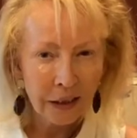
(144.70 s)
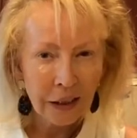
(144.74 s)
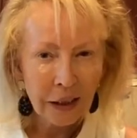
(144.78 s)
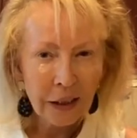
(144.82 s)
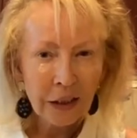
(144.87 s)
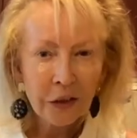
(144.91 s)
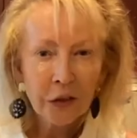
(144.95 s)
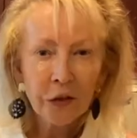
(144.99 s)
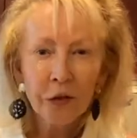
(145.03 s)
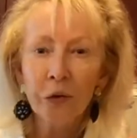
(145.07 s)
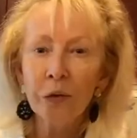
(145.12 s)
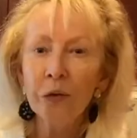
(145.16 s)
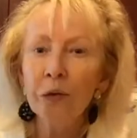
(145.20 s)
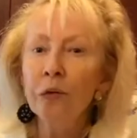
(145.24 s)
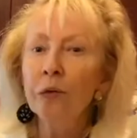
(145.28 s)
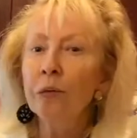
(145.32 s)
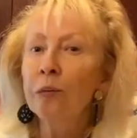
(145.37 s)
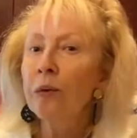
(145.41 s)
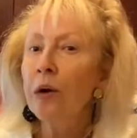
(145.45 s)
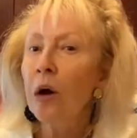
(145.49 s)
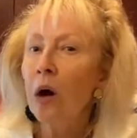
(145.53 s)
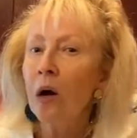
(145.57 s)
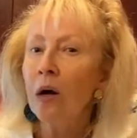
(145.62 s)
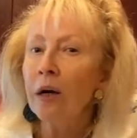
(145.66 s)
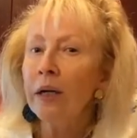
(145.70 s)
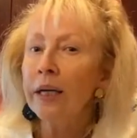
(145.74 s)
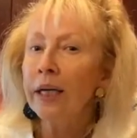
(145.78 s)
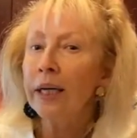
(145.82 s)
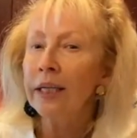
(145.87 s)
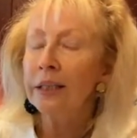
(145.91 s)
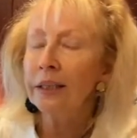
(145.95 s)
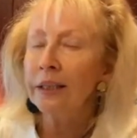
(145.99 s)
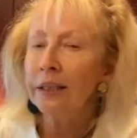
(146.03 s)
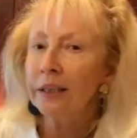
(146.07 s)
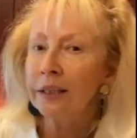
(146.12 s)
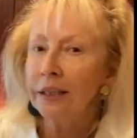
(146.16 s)
So you're not
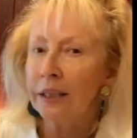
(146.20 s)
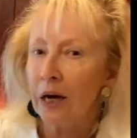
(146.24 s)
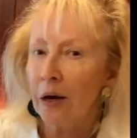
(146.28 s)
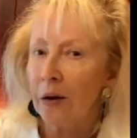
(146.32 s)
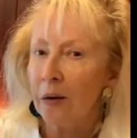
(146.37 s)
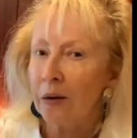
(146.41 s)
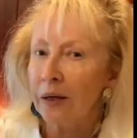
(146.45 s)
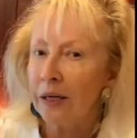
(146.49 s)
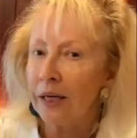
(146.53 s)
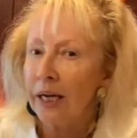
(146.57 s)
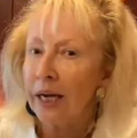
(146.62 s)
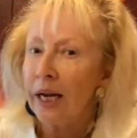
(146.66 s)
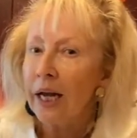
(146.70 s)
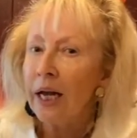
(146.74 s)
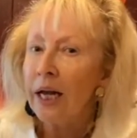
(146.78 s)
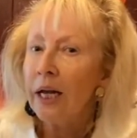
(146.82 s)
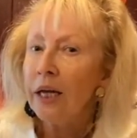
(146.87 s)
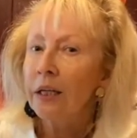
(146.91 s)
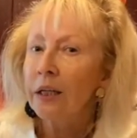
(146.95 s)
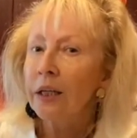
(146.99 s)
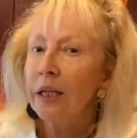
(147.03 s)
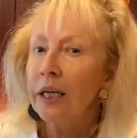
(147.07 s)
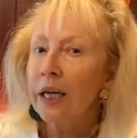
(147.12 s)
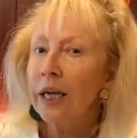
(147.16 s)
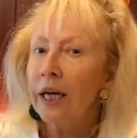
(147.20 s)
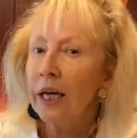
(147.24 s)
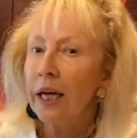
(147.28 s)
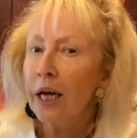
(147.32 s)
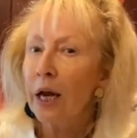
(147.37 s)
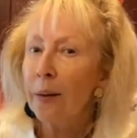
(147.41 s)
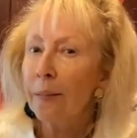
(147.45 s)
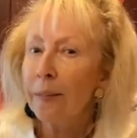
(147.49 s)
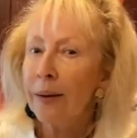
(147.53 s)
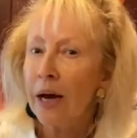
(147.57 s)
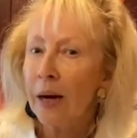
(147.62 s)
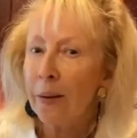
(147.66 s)
necessarily thinking
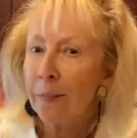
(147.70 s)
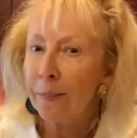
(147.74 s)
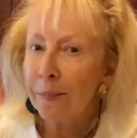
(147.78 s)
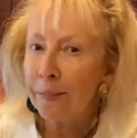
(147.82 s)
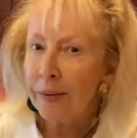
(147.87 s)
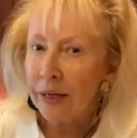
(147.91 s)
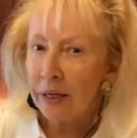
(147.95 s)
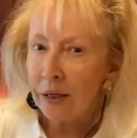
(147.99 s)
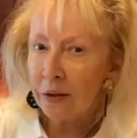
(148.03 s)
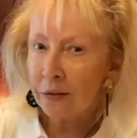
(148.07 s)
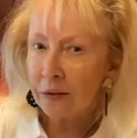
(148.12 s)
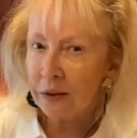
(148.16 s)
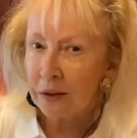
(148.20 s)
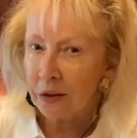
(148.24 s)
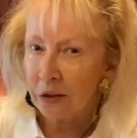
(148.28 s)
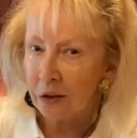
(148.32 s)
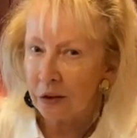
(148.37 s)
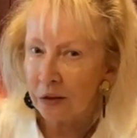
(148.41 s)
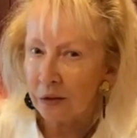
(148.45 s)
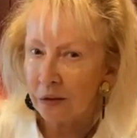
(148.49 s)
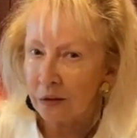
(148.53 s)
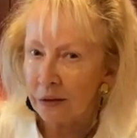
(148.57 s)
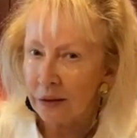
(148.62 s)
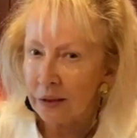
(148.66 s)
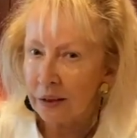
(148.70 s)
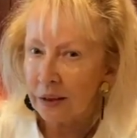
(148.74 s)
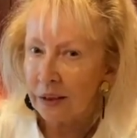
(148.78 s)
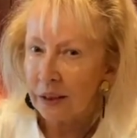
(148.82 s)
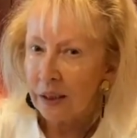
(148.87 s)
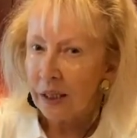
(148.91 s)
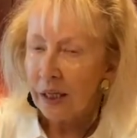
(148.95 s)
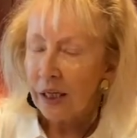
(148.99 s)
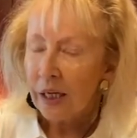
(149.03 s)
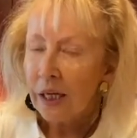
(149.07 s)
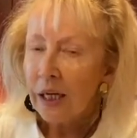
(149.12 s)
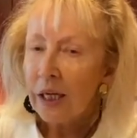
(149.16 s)
about bigger issues.
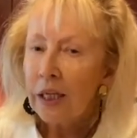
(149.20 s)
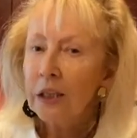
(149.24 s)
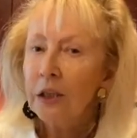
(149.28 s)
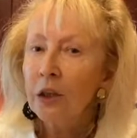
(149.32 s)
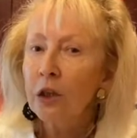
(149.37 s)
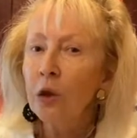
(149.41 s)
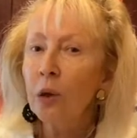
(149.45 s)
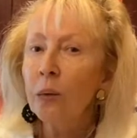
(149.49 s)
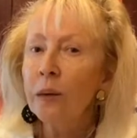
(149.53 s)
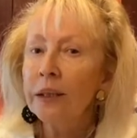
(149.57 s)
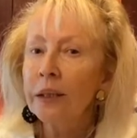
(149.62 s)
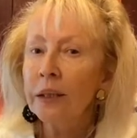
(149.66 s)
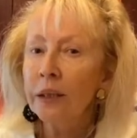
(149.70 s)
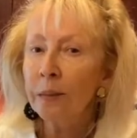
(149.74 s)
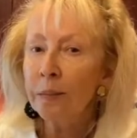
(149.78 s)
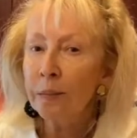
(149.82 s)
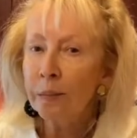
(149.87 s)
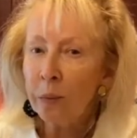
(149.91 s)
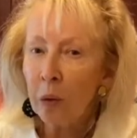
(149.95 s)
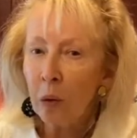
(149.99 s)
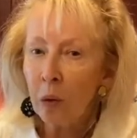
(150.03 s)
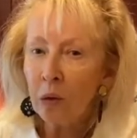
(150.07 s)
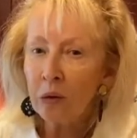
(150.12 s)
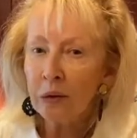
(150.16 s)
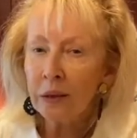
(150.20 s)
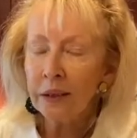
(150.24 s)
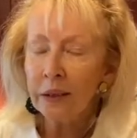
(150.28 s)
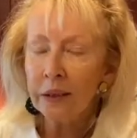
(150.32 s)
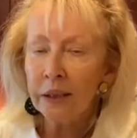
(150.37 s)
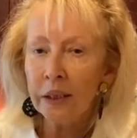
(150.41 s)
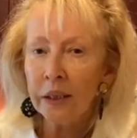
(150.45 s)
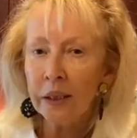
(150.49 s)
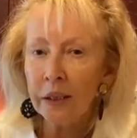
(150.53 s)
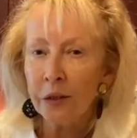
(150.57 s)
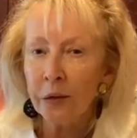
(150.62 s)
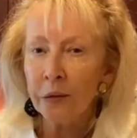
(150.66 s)
So it's important
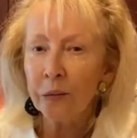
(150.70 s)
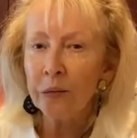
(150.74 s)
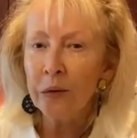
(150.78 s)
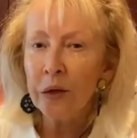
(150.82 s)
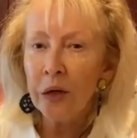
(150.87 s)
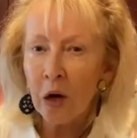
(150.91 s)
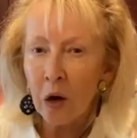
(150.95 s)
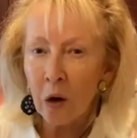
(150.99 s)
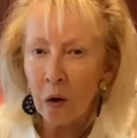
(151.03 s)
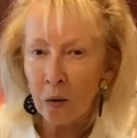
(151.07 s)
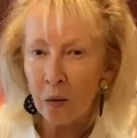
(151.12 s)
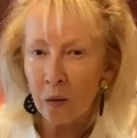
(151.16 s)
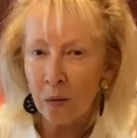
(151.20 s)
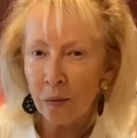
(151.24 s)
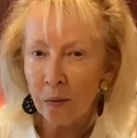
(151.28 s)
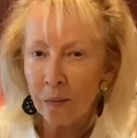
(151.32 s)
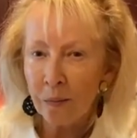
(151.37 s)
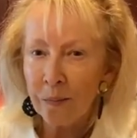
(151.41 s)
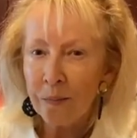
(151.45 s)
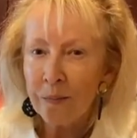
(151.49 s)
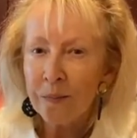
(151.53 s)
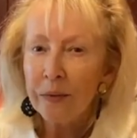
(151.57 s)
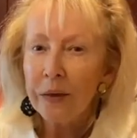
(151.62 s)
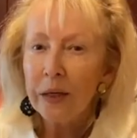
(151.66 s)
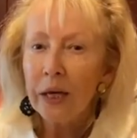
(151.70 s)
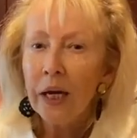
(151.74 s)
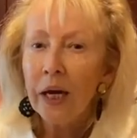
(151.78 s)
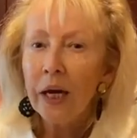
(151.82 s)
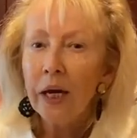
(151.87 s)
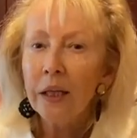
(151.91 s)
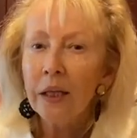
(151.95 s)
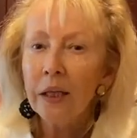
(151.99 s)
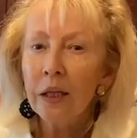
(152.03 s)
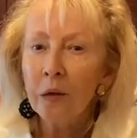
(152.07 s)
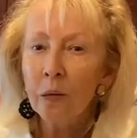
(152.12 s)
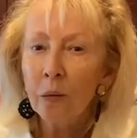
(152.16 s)
that you know
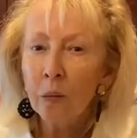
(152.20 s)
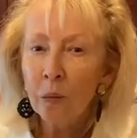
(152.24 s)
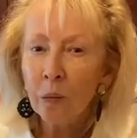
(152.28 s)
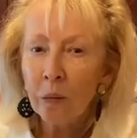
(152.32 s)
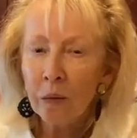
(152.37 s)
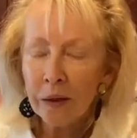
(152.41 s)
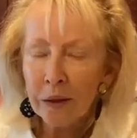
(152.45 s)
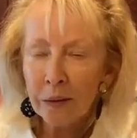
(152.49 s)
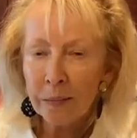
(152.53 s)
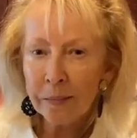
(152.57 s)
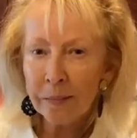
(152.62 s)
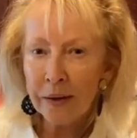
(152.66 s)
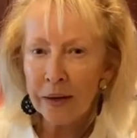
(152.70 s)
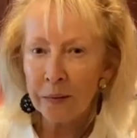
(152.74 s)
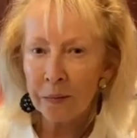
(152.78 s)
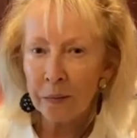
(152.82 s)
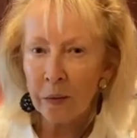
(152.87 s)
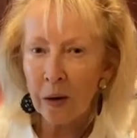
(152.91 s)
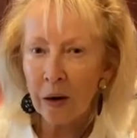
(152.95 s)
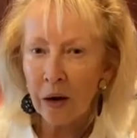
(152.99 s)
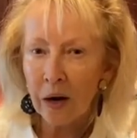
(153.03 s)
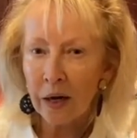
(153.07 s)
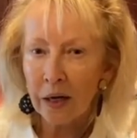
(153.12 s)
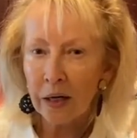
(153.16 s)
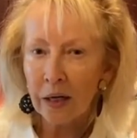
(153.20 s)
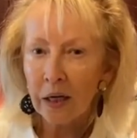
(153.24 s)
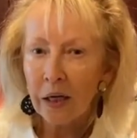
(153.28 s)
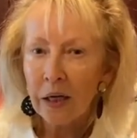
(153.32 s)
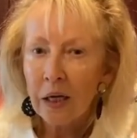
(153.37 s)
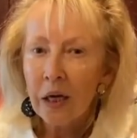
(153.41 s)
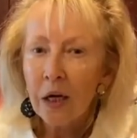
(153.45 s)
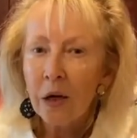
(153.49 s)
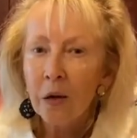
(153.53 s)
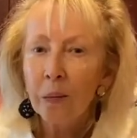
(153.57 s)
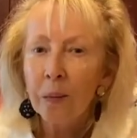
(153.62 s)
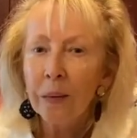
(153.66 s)
that with my work,
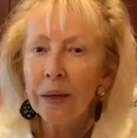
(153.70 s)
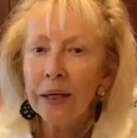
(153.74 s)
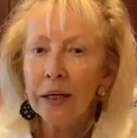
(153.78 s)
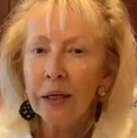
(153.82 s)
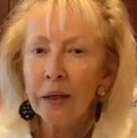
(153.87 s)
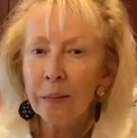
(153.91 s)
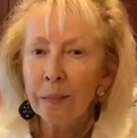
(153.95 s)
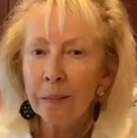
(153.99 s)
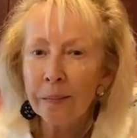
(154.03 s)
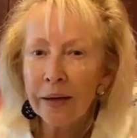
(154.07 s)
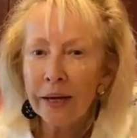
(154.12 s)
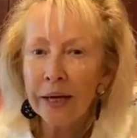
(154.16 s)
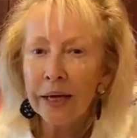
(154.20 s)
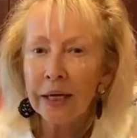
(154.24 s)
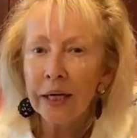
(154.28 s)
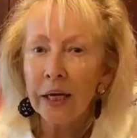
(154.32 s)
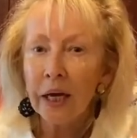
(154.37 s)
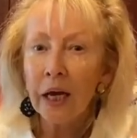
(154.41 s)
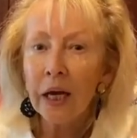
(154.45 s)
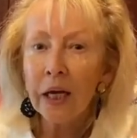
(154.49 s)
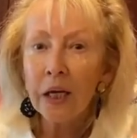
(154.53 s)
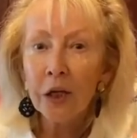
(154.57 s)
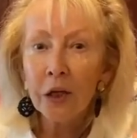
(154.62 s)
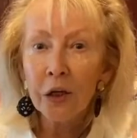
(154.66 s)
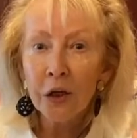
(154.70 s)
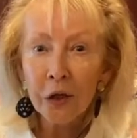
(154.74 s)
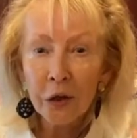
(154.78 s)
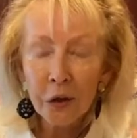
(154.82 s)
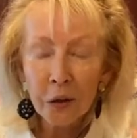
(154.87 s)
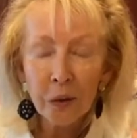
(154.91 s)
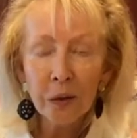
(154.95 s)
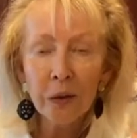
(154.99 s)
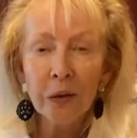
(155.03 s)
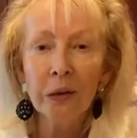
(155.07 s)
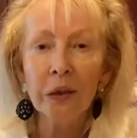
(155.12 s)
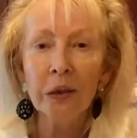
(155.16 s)
we can make a
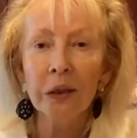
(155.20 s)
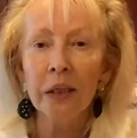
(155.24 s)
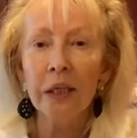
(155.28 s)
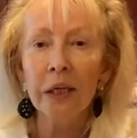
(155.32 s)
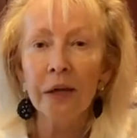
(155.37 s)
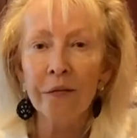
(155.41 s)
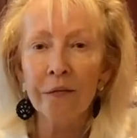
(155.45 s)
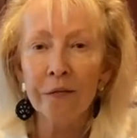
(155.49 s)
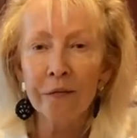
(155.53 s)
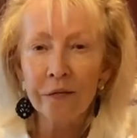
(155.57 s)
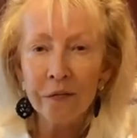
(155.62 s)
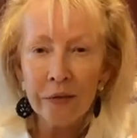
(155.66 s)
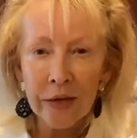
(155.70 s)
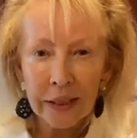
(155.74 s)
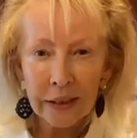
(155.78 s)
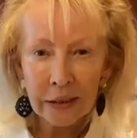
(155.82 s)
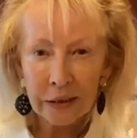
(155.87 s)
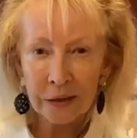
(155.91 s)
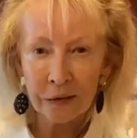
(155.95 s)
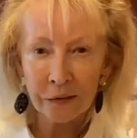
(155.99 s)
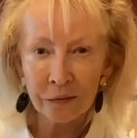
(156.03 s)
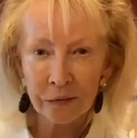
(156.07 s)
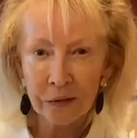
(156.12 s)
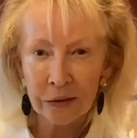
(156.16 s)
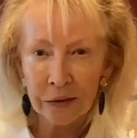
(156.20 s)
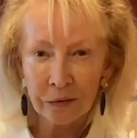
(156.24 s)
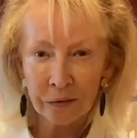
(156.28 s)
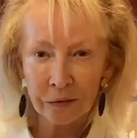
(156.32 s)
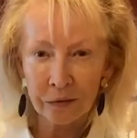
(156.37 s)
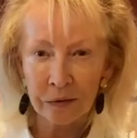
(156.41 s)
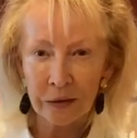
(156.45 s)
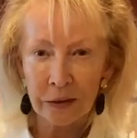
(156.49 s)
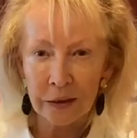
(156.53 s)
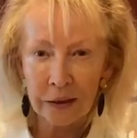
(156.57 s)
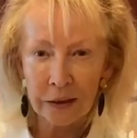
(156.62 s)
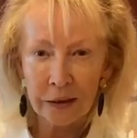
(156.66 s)
huge and effective
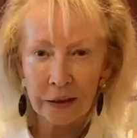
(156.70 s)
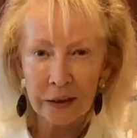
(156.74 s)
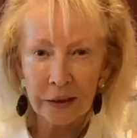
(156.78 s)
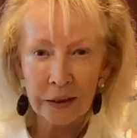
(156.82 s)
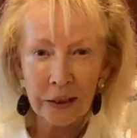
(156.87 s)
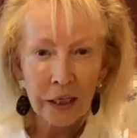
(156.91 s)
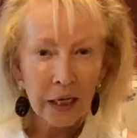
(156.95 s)
difference